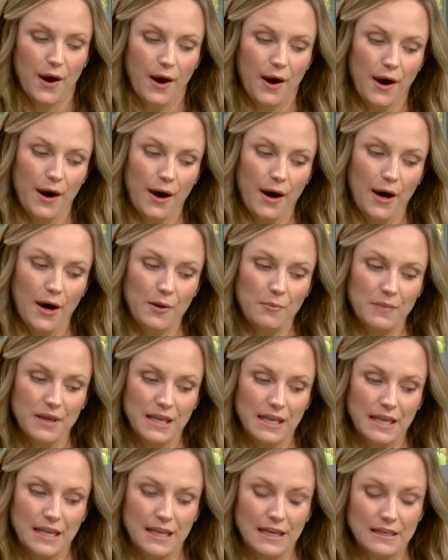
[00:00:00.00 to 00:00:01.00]
Um,
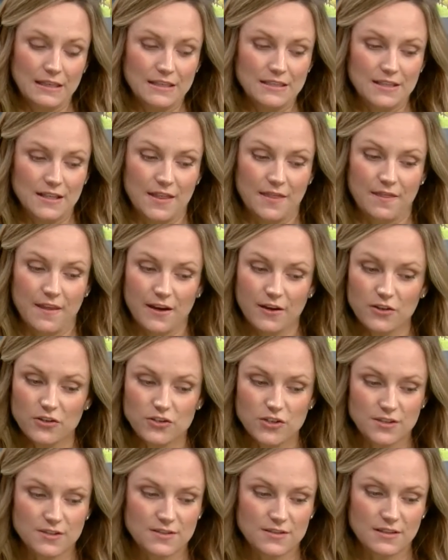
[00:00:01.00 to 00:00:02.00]
and they're
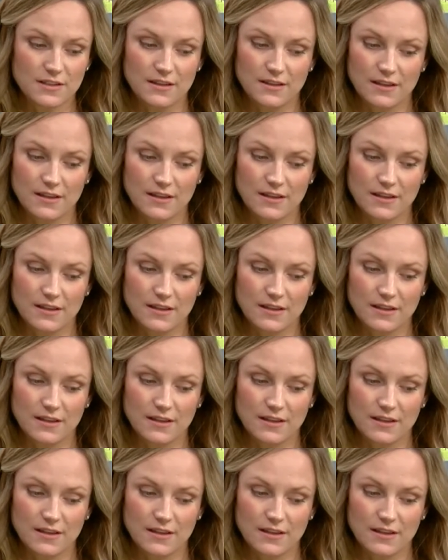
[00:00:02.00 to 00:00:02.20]
just